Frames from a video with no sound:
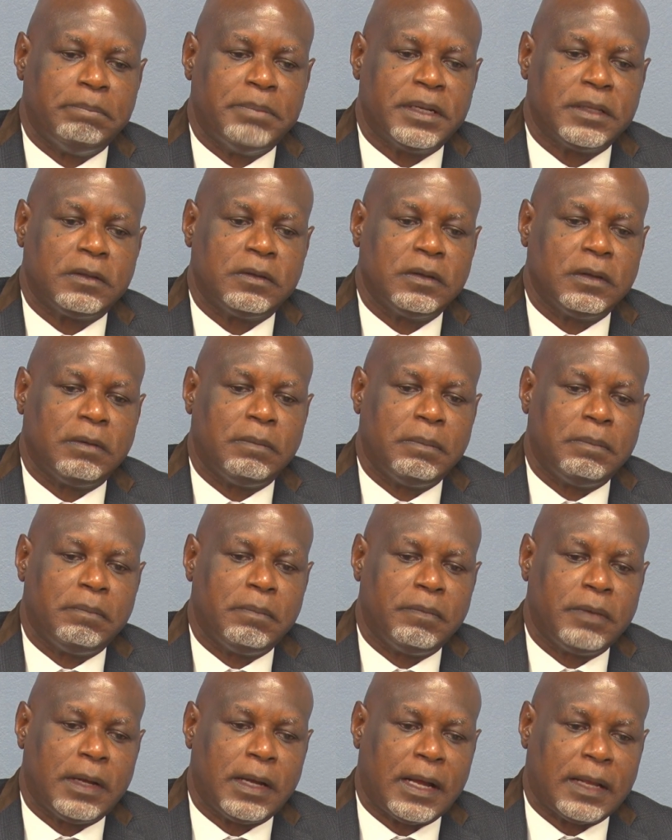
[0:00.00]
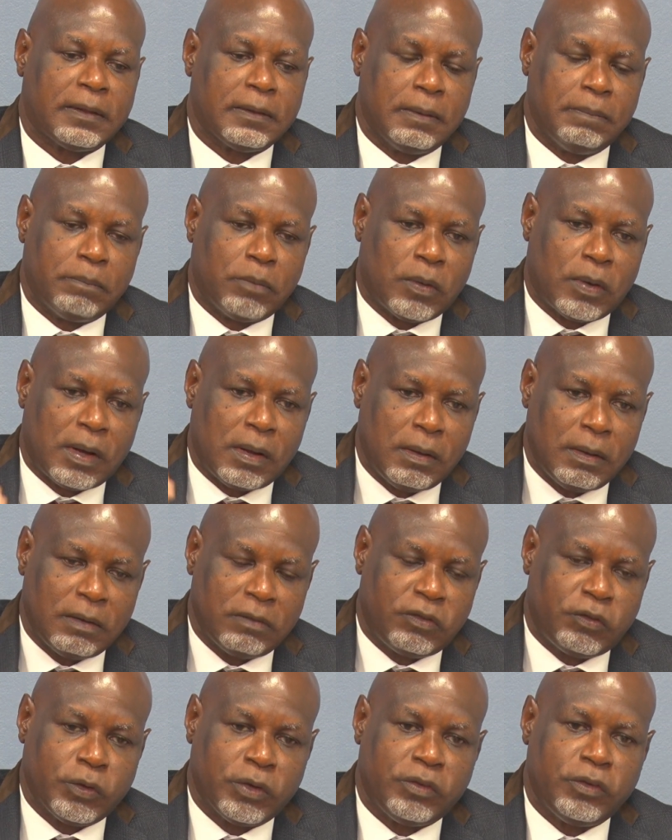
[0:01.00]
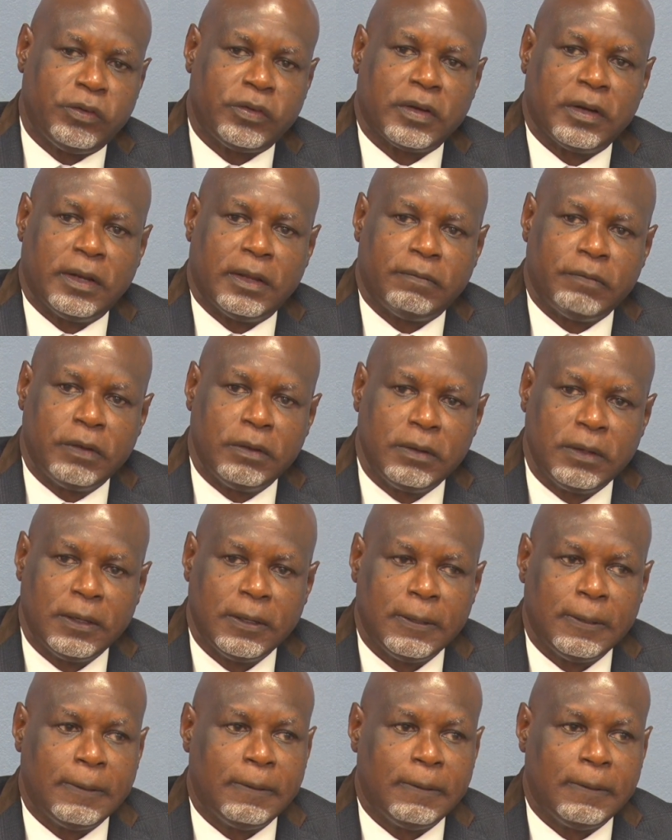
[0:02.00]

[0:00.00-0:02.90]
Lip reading: but at a more strategic level,